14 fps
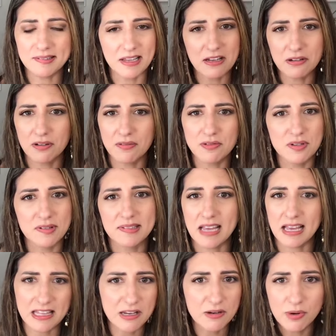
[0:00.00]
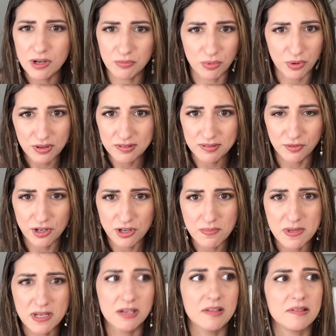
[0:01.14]
cycle of just getting what works for
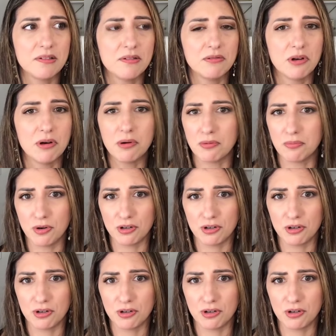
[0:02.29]
you because you know it